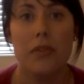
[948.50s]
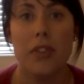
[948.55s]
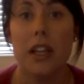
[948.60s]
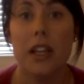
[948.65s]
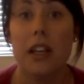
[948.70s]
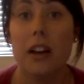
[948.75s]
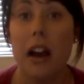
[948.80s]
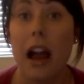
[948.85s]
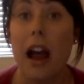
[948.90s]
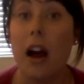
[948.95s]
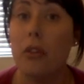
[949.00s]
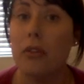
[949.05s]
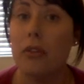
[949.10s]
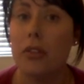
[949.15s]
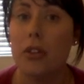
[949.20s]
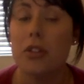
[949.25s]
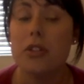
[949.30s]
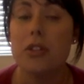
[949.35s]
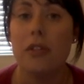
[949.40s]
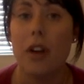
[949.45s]
figure
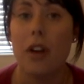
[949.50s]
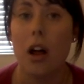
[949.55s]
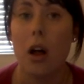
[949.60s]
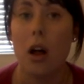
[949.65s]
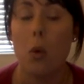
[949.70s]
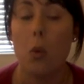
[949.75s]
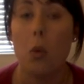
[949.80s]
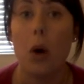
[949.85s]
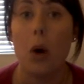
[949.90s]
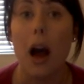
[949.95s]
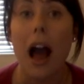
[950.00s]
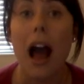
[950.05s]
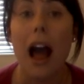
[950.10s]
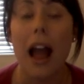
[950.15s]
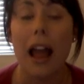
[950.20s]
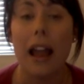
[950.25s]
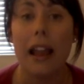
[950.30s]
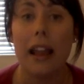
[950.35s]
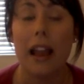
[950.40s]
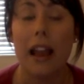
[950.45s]
out, first of all,
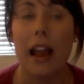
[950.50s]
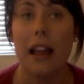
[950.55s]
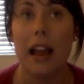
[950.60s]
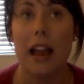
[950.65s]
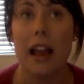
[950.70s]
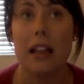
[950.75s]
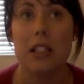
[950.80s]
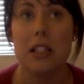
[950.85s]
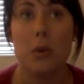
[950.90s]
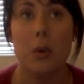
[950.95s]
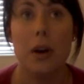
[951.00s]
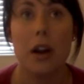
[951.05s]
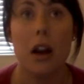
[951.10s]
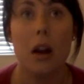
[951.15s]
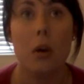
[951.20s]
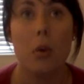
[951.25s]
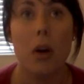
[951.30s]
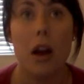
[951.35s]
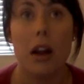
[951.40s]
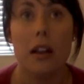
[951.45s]
why I got to where
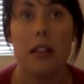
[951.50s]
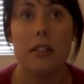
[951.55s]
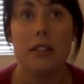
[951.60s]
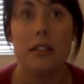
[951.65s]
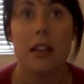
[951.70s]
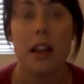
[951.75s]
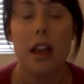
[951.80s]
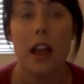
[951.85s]
I was